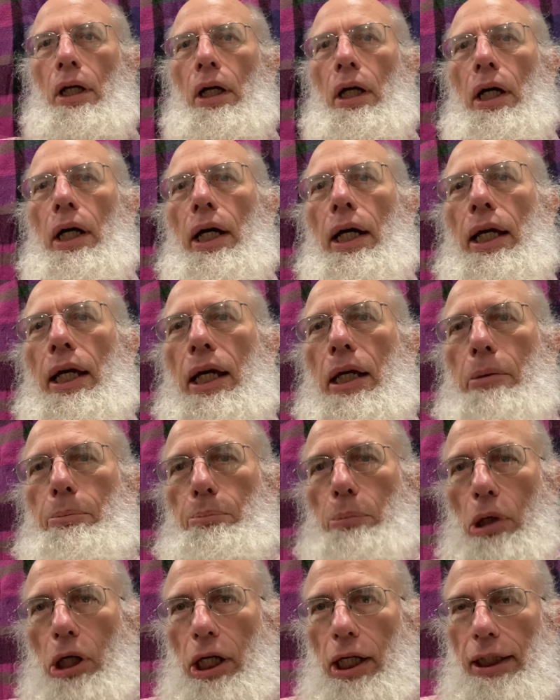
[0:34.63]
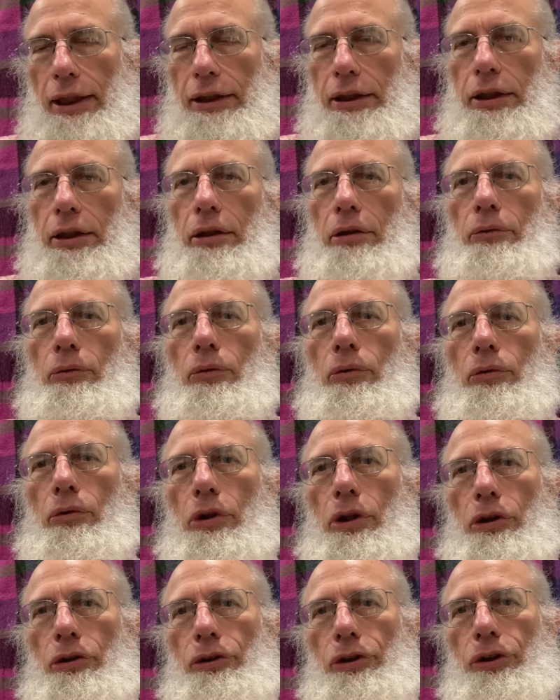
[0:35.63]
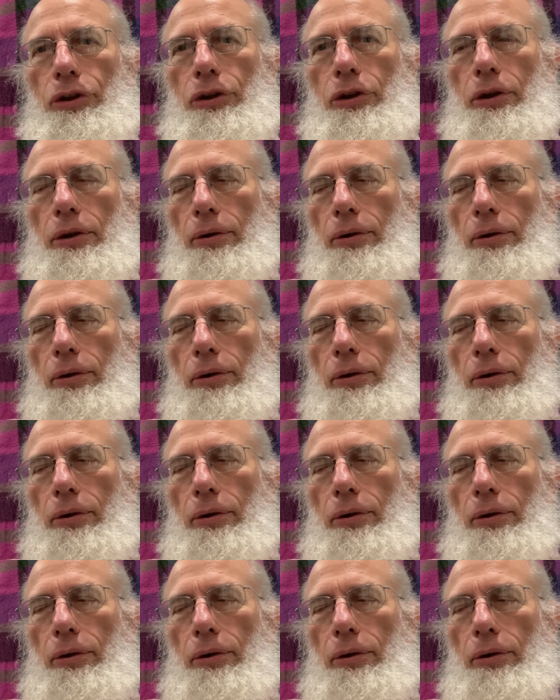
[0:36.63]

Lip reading: I had bought roots